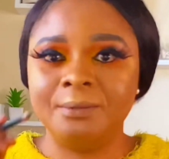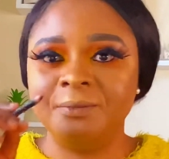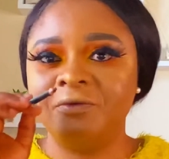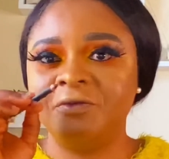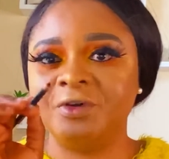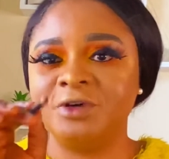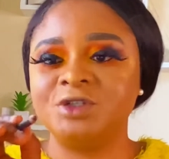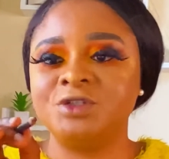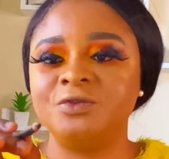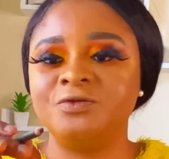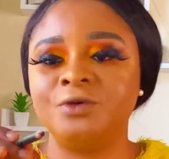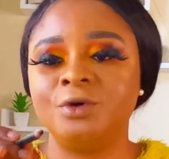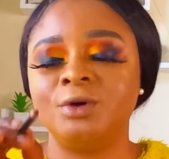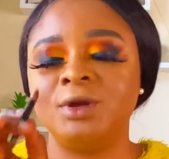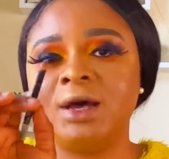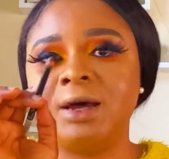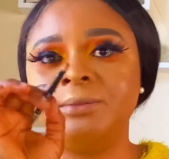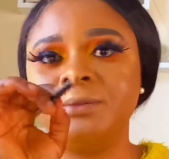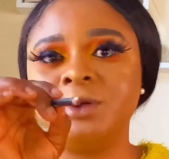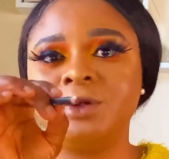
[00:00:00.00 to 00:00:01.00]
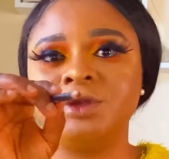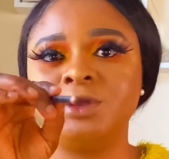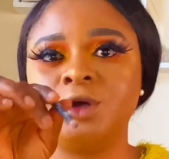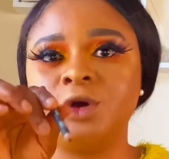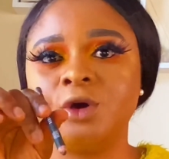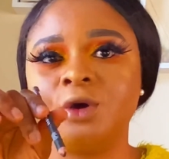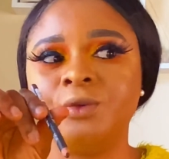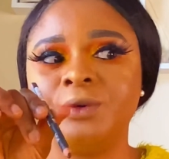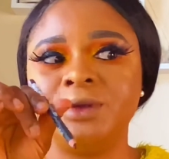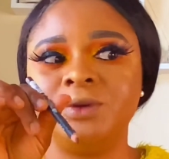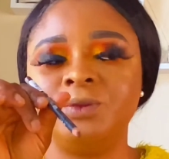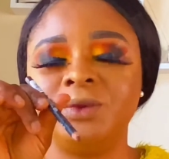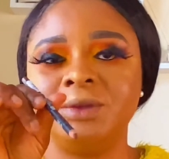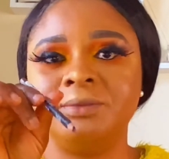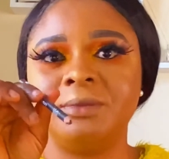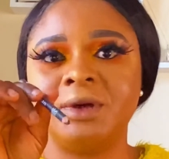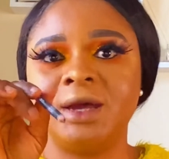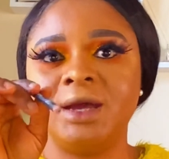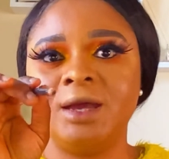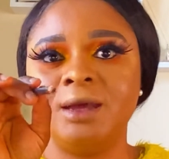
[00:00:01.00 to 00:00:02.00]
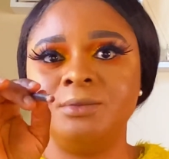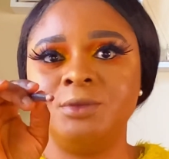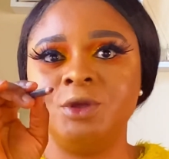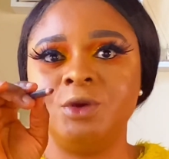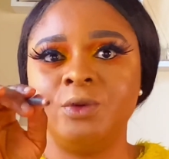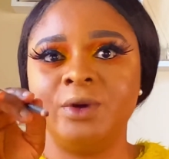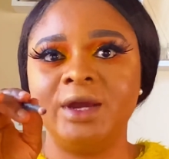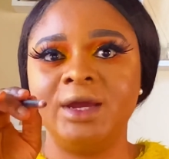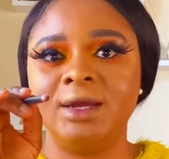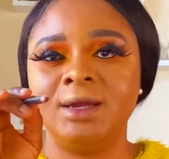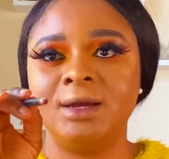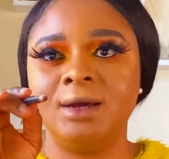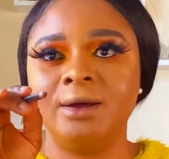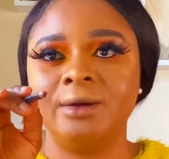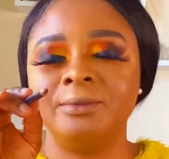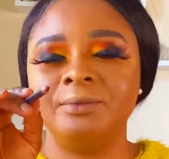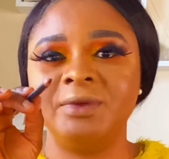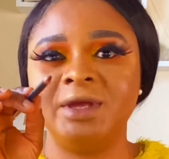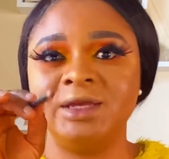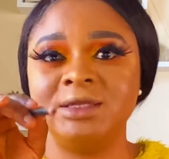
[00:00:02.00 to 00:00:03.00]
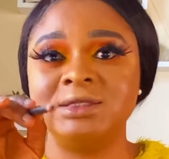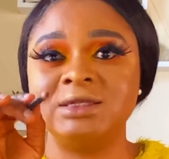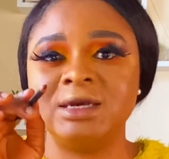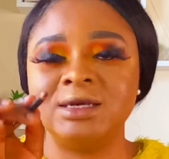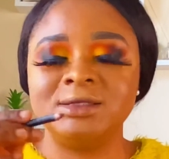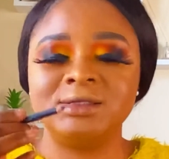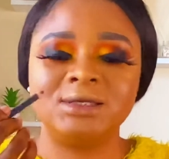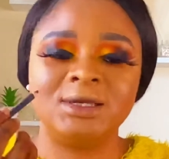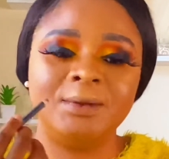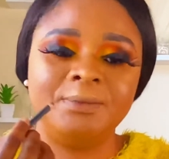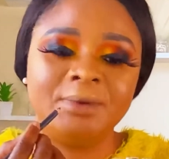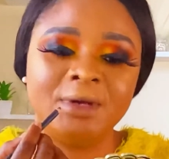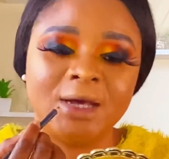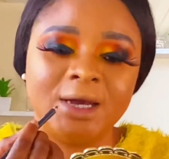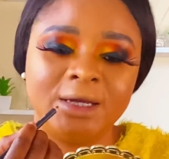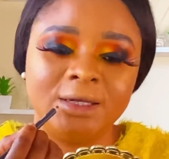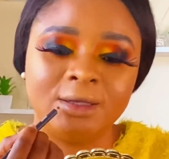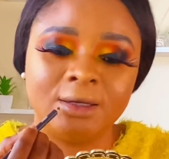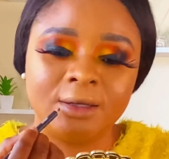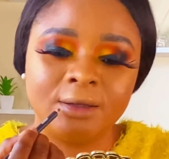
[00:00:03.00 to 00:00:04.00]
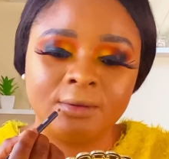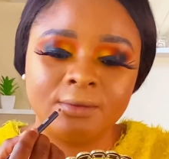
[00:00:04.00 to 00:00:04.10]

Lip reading: First of all, I'm going to go in with my MUA Intense Lip Liner.